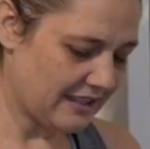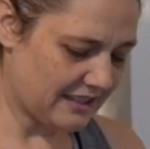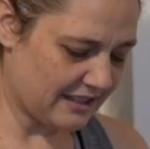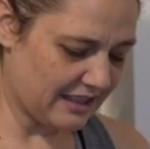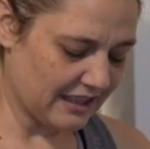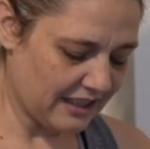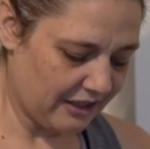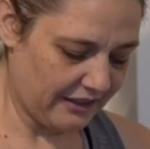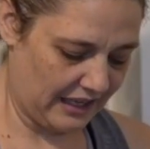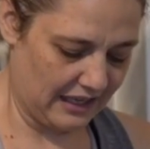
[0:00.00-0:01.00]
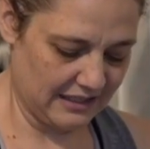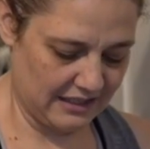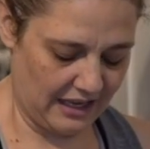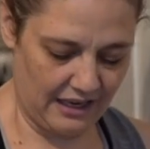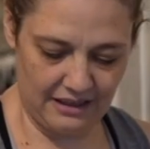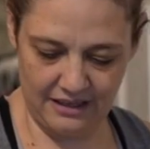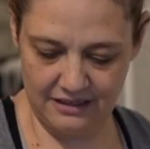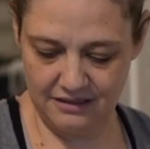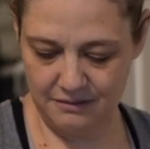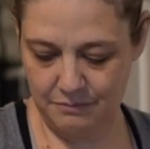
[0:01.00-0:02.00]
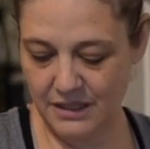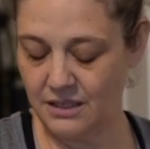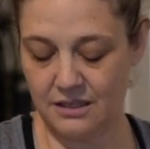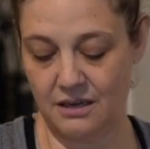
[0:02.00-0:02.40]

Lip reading: It's the little things like this business